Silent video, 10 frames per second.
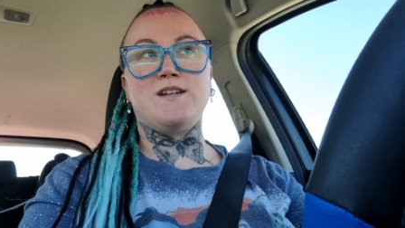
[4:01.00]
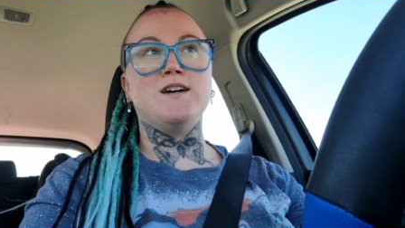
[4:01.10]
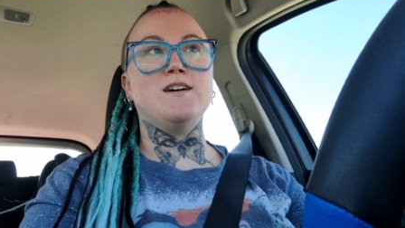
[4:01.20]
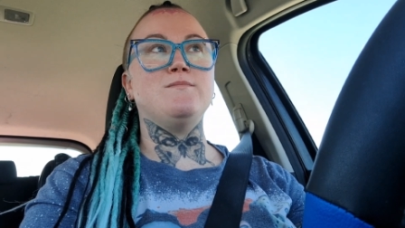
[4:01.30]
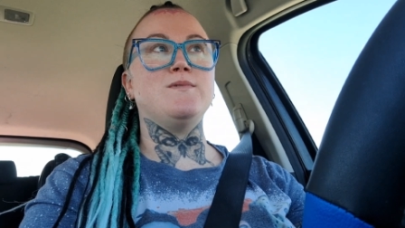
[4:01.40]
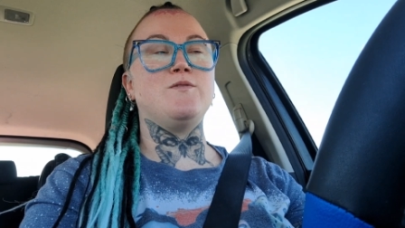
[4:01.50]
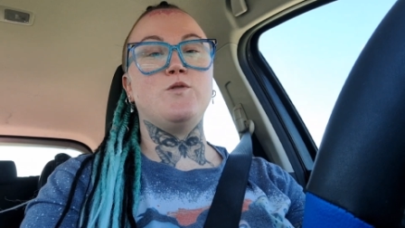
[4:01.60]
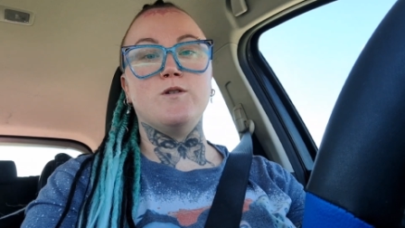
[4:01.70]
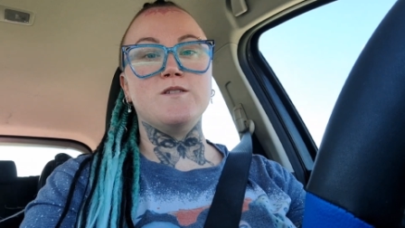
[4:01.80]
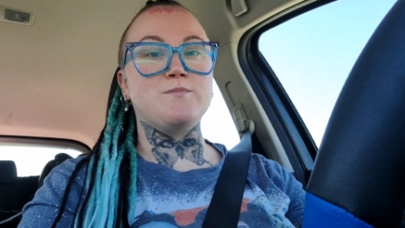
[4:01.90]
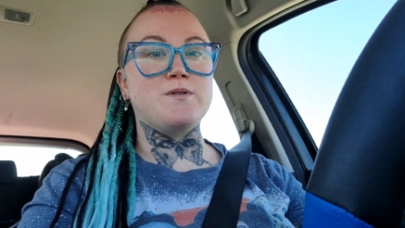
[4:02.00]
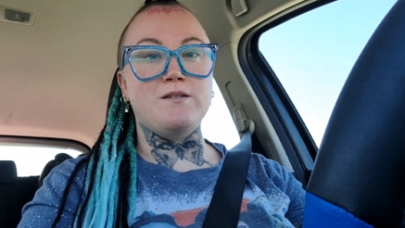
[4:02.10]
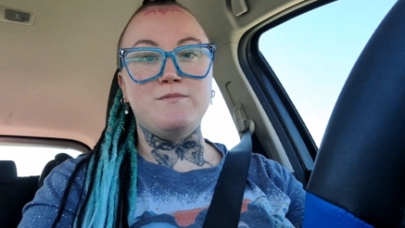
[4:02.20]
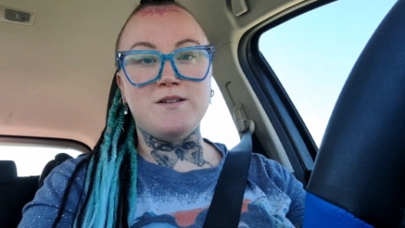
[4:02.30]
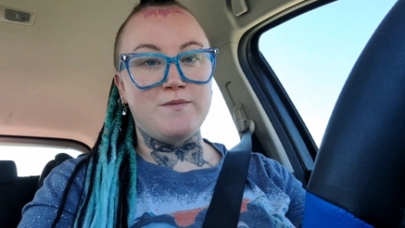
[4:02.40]
to come. Of course, it'll
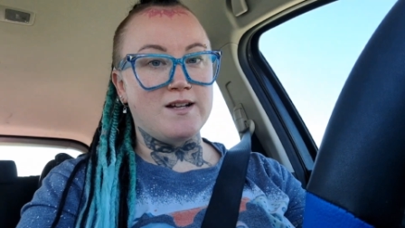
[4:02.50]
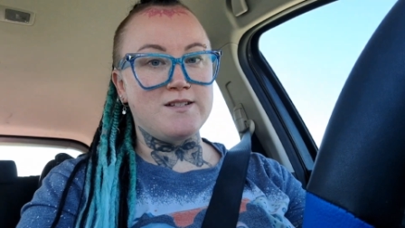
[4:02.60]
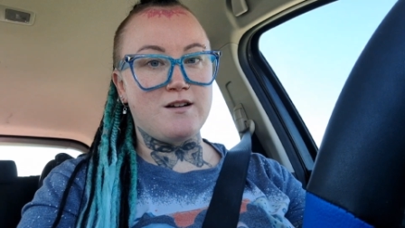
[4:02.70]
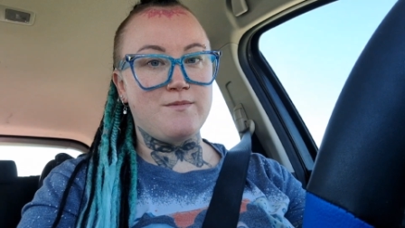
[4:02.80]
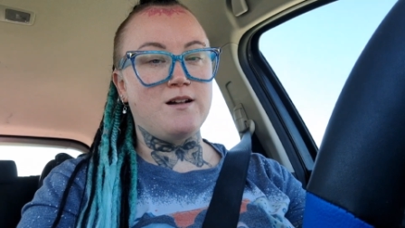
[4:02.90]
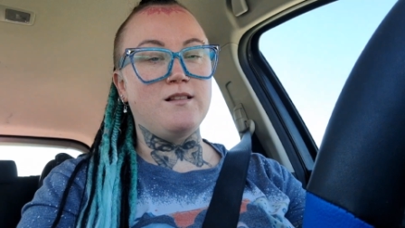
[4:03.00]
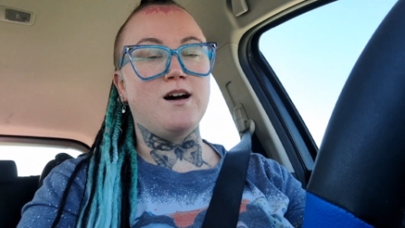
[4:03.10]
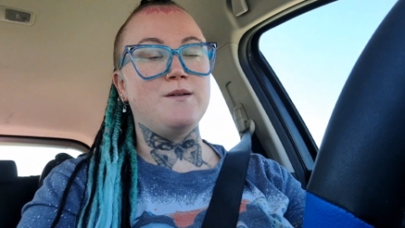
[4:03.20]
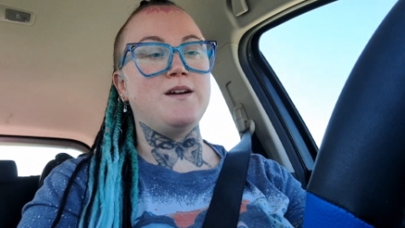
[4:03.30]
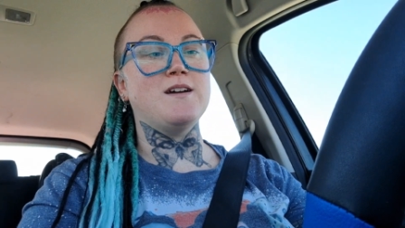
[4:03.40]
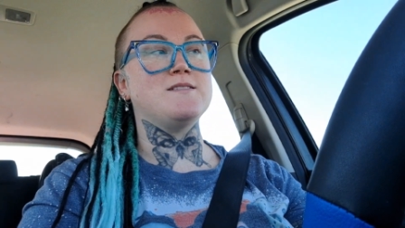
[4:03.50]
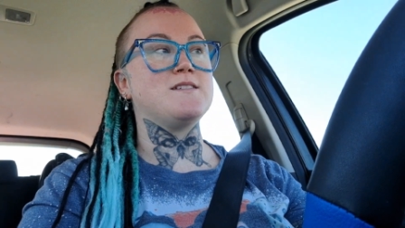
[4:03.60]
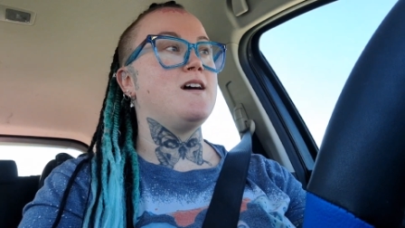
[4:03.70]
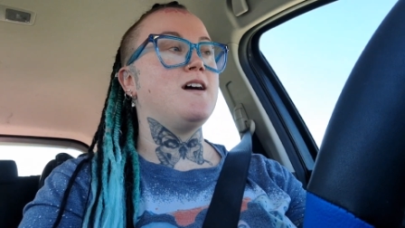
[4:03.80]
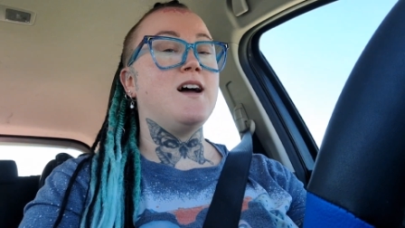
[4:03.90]
probably be something I talk about a lot because
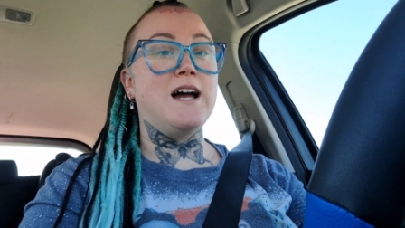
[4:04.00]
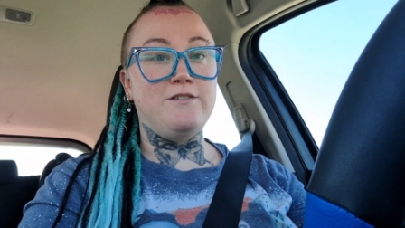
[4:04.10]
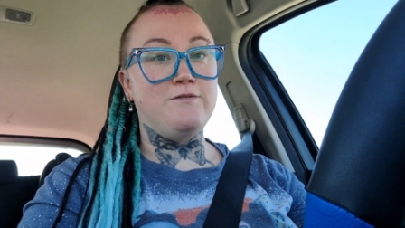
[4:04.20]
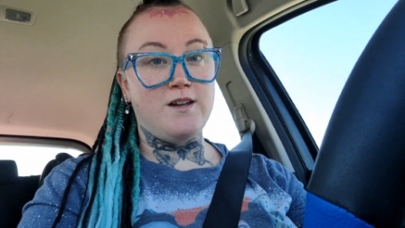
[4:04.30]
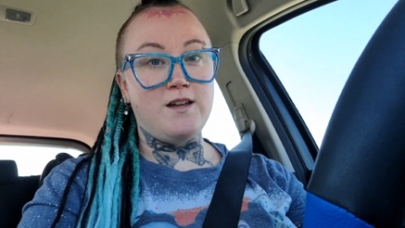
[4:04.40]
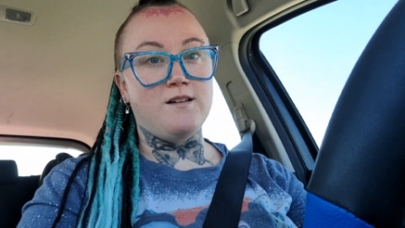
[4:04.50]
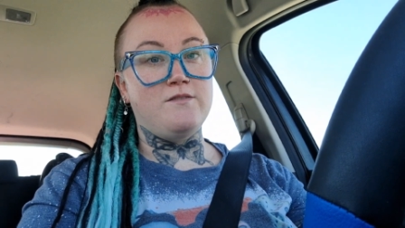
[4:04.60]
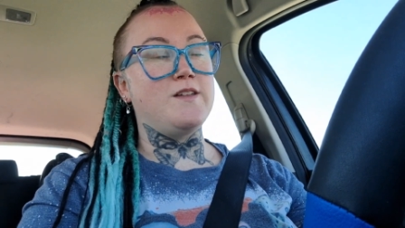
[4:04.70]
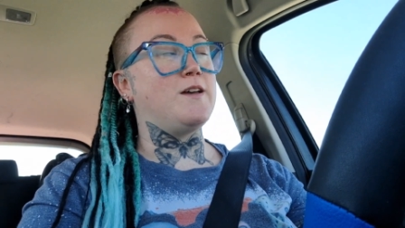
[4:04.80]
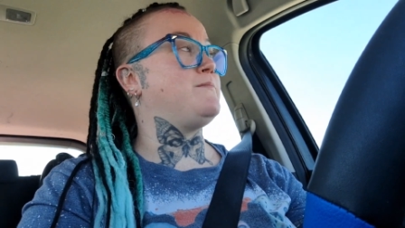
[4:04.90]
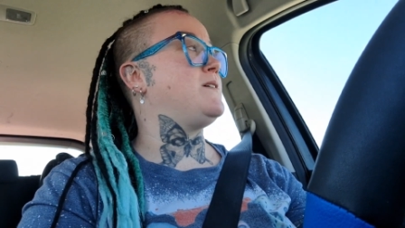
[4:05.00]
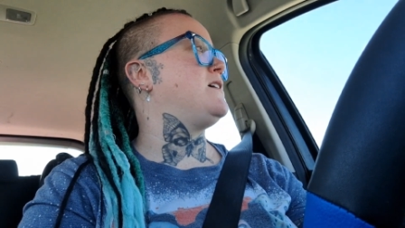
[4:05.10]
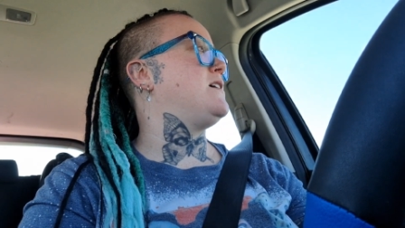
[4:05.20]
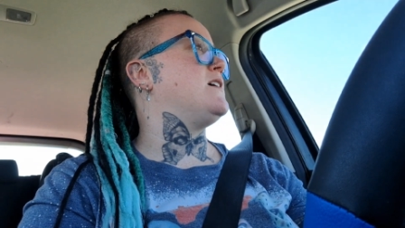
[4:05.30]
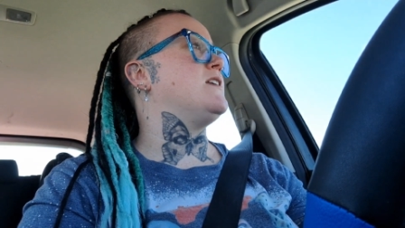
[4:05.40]
I freaking love them
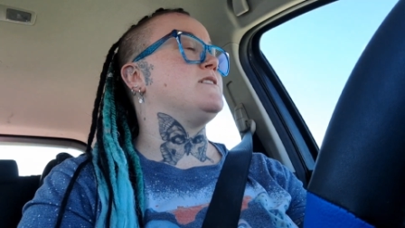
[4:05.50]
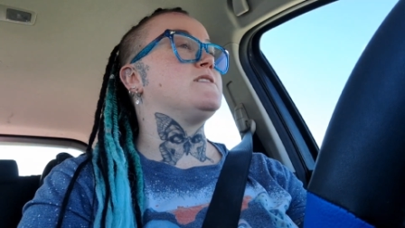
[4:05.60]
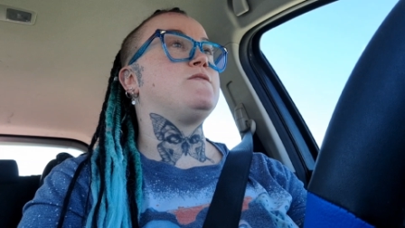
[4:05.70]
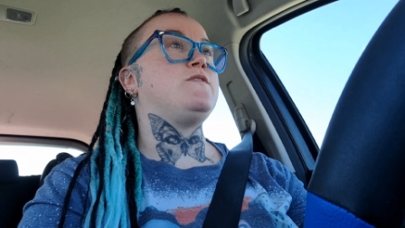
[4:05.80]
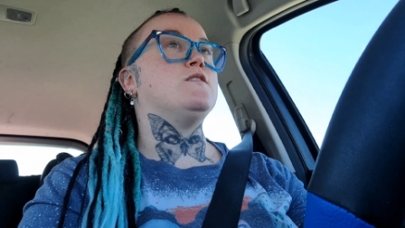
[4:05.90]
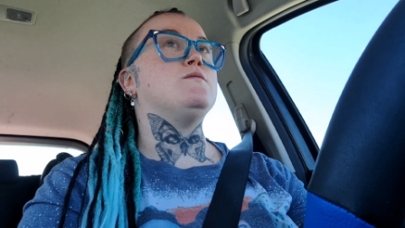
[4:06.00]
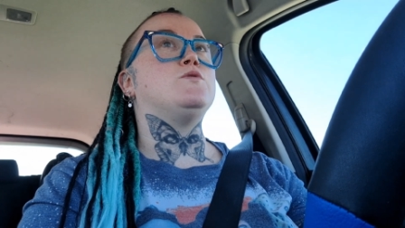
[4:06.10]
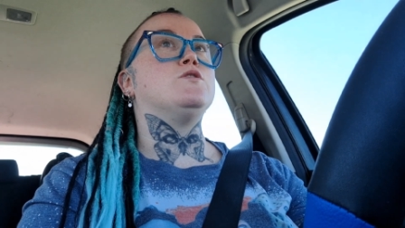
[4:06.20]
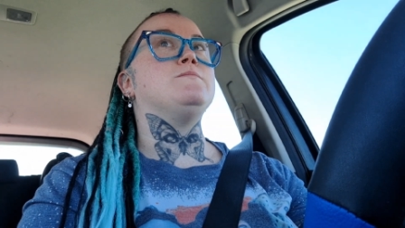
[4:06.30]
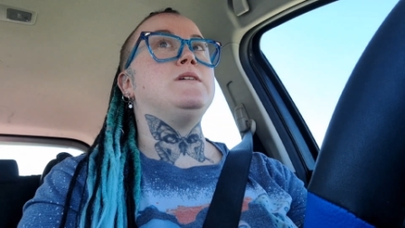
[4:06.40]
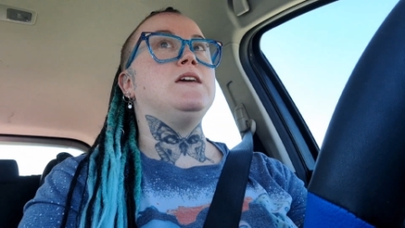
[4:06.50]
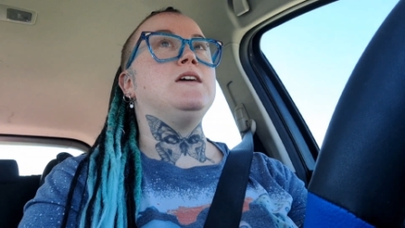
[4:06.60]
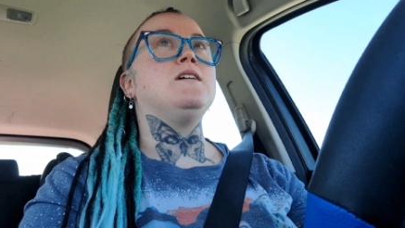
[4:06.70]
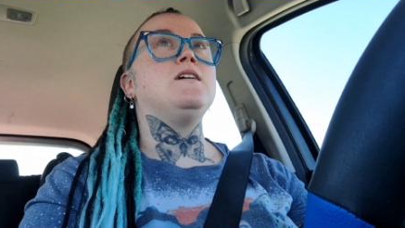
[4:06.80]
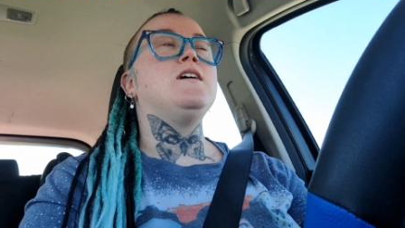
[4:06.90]
and I just feel more
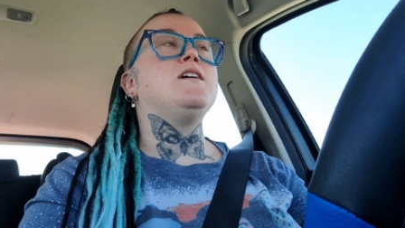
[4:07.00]
me.